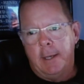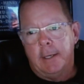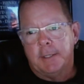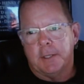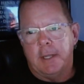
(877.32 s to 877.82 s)

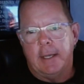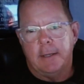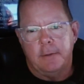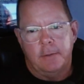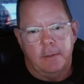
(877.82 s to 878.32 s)
So
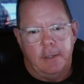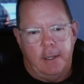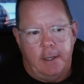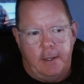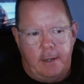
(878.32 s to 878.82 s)
then,
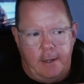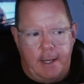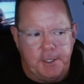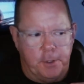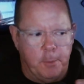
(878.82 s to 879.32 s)

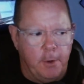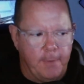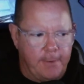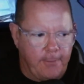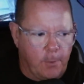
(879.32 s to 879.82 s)
as you're
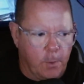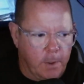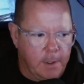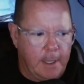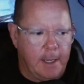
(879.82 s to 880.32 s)
moving
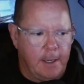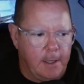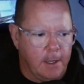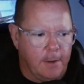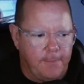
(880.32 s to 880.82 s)
forward, and
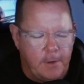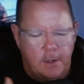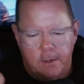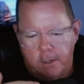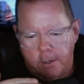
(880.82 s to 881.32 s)
if
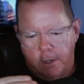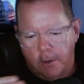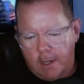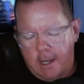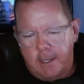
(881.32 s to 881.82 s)
you go
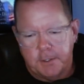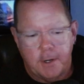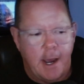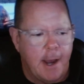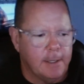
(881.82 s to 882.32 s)
to
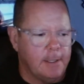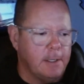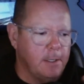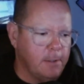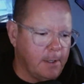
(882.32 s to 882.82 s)
contract
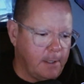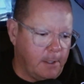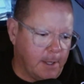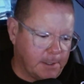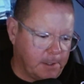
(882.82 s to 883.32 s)
and you
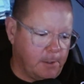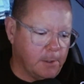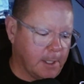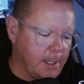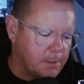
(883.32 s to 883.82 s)
execute
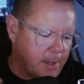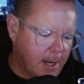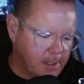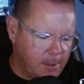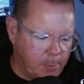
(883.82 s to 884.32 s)
the
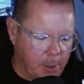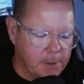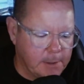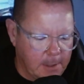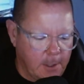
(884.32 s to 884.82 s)
contract and you
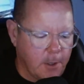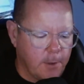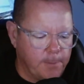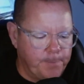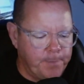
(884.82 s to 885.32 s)
purchase the
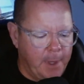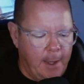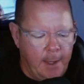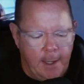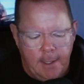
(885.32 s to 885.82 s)
home,
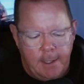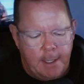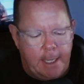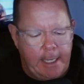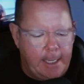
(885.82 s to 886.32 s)

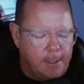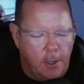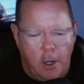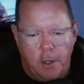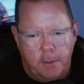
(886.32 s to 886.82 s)
any and
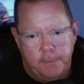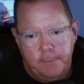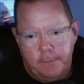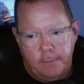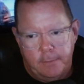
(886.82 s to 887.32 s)
all
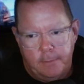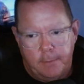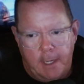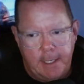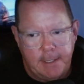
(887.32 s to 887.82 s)

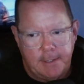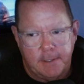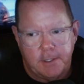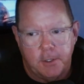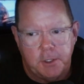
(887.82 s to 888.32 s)
monies
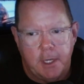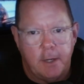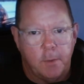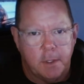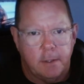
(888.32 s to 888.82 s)

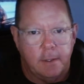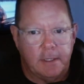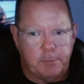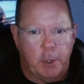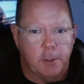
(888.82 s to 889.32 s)
associated with
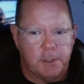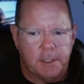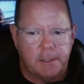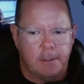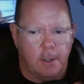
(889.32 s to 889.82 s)
this
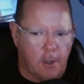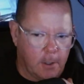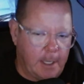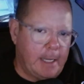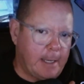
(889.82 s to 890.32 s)
purchase
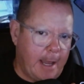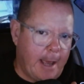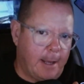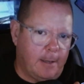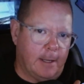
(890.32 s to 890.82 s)
are in
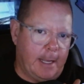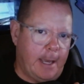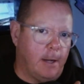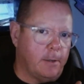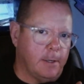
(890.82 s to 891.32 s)
that
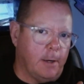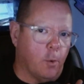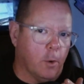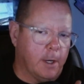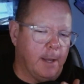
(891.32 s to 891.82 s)
account
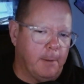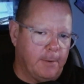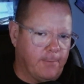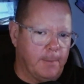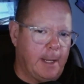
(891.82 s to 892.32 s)
or coming
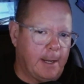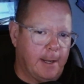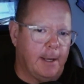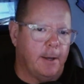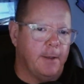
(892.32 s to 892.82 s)
from that
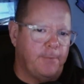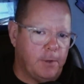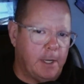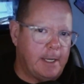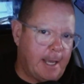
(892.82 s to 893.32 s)
account if you
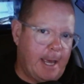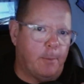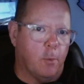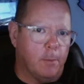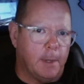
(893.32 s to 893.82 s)
need to
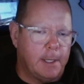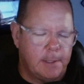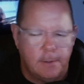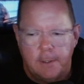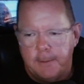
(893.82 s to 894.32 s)
add more money
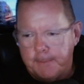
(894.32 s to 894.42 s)
to it.